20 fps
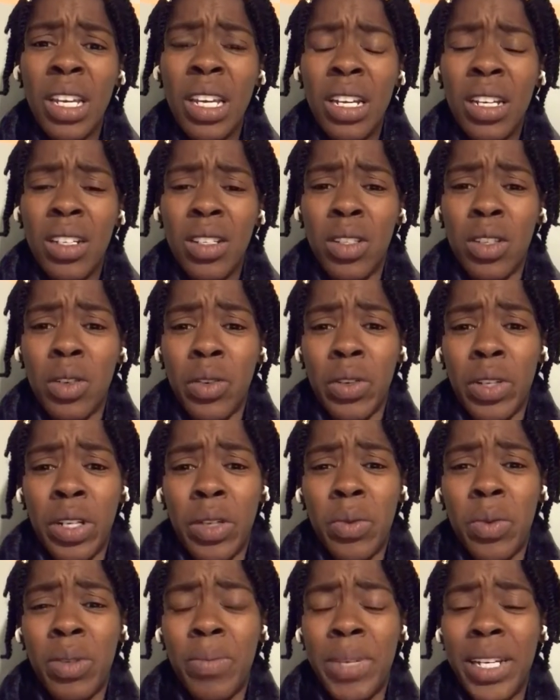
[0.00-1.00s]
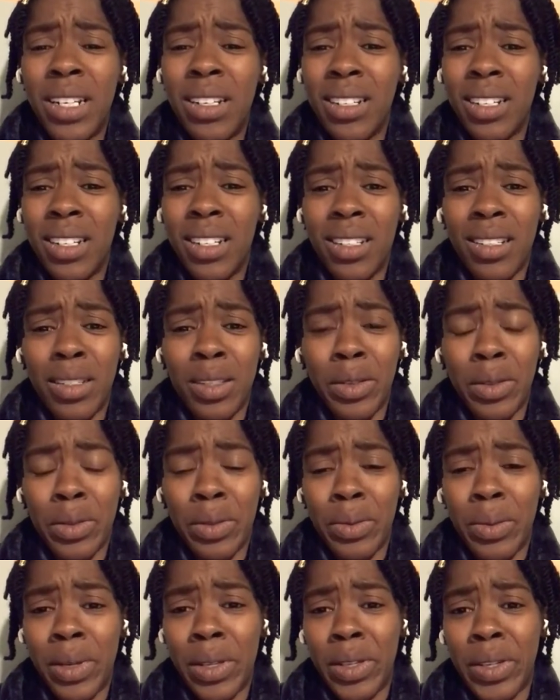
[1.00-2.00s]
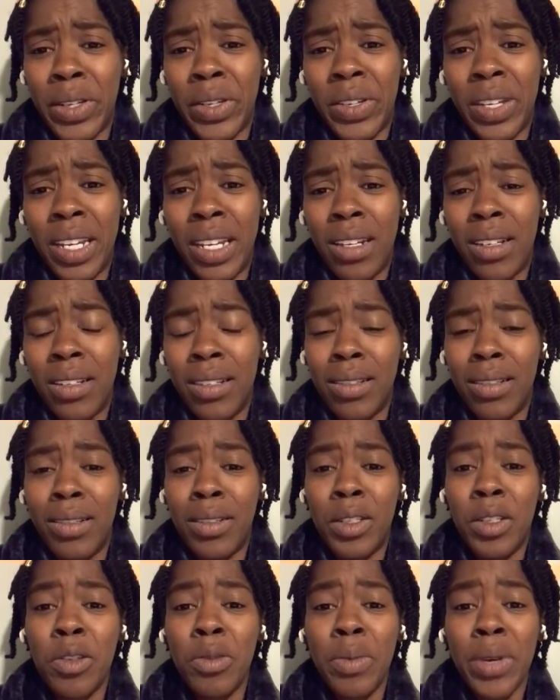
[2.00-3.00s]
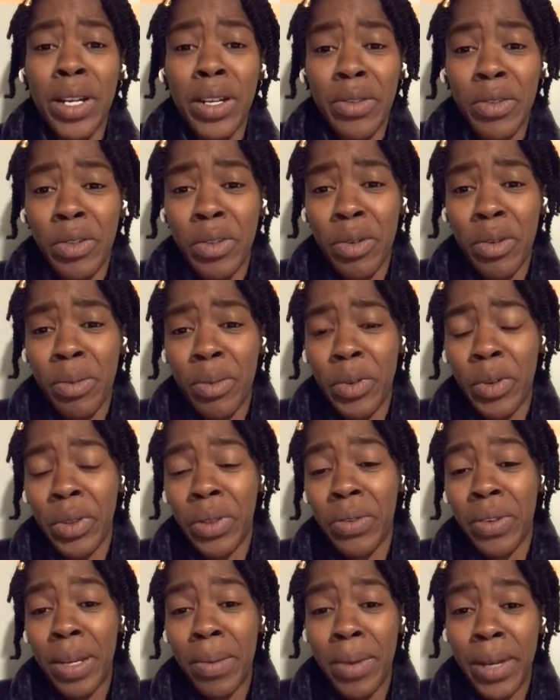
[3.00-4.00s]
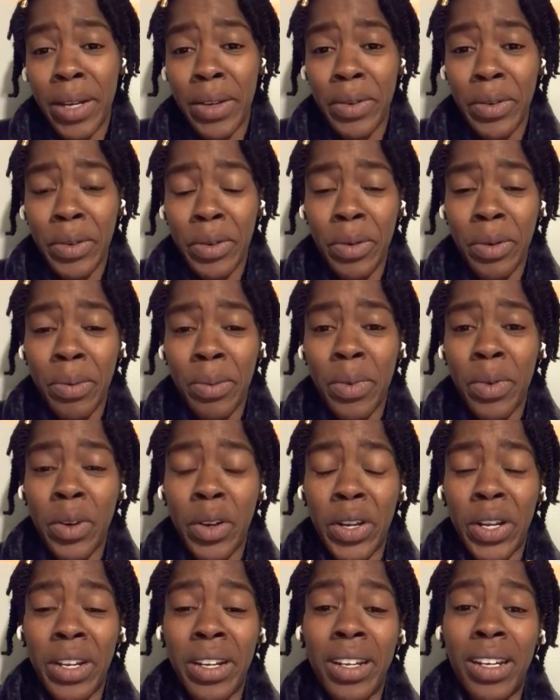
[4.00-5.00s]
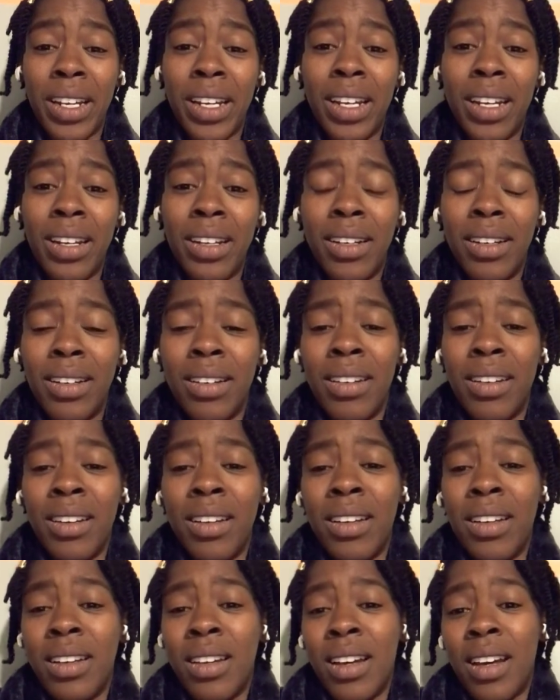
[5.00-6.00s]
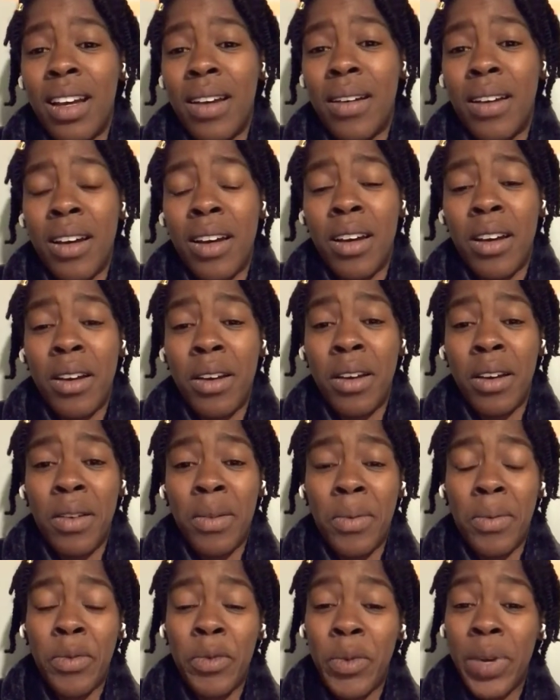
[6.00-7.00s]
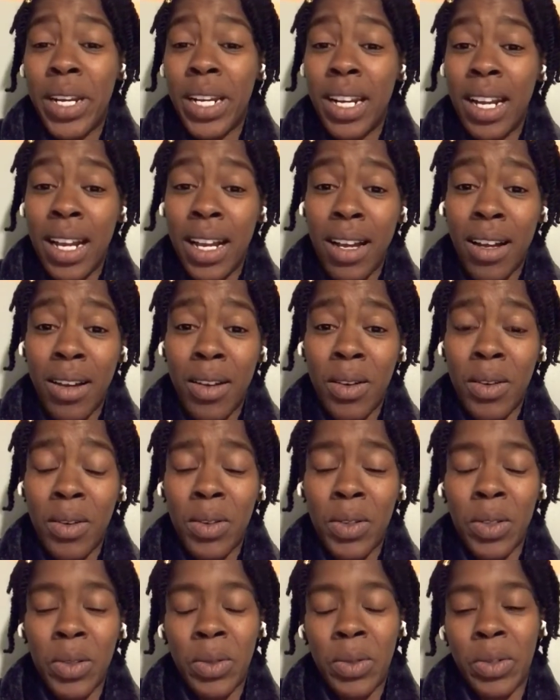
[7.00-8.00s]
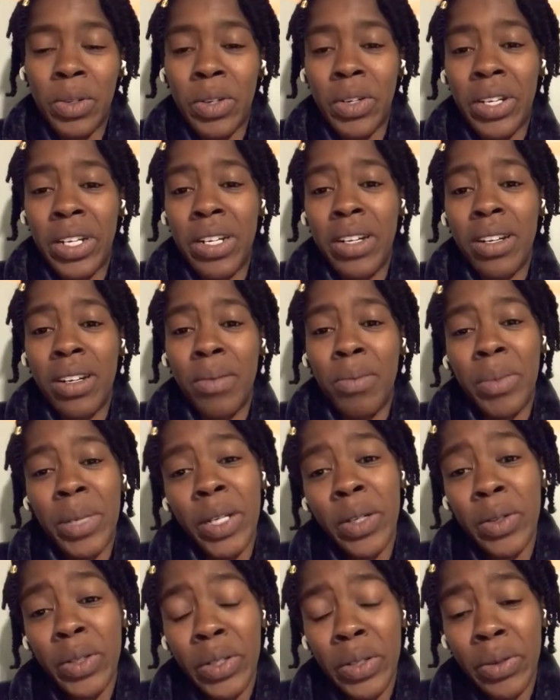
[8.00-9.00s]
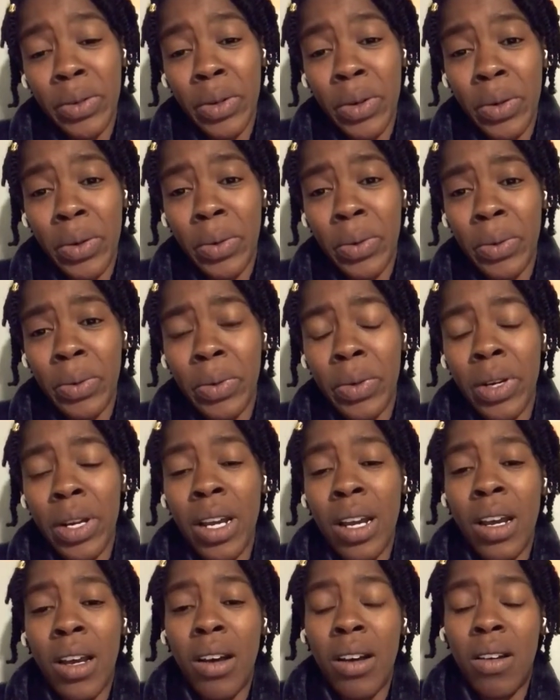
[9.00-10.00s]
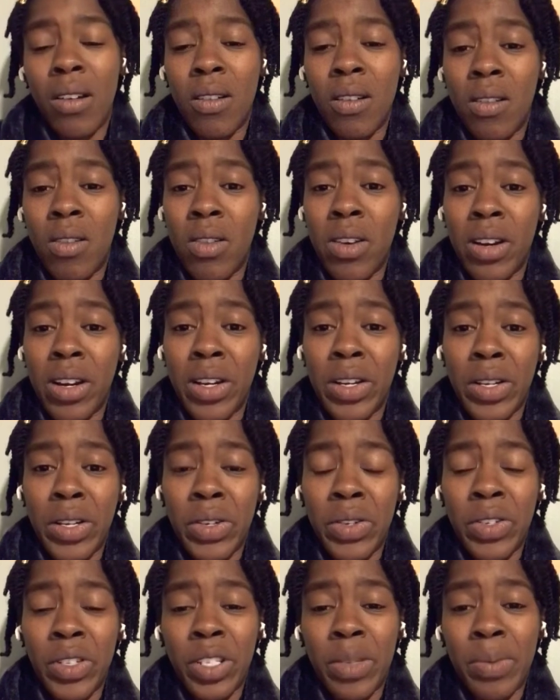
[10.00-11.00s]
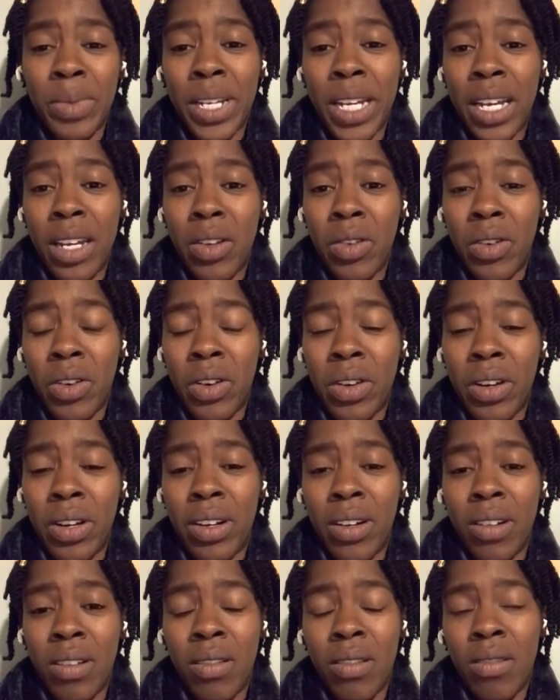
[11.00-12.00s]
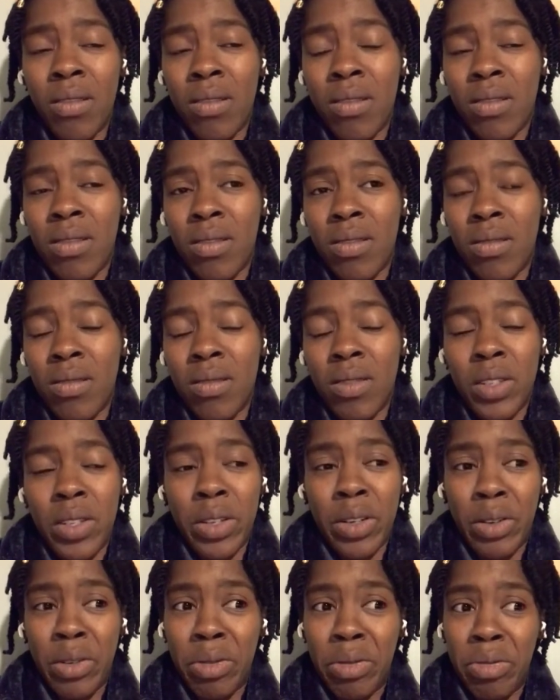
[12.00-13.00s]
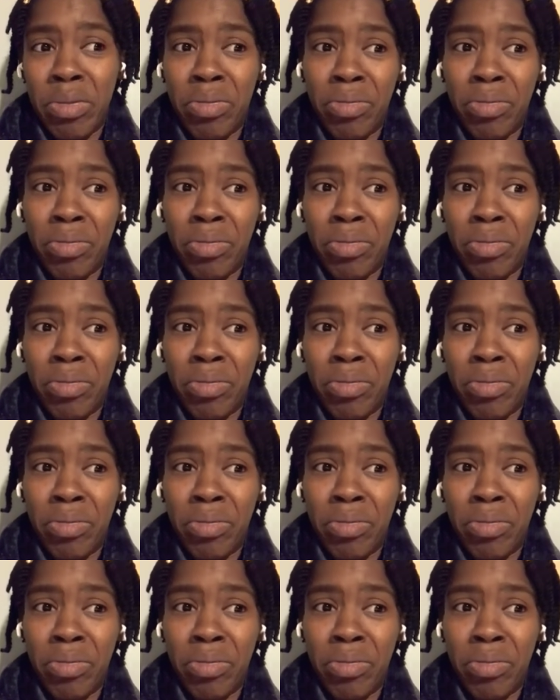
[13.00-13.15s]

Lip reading: So you would be looking into whether you need a two-bedroom or three-bedroom, or you're gonna get a rented house, or are you gonna build your own, or do you just plan on, you know,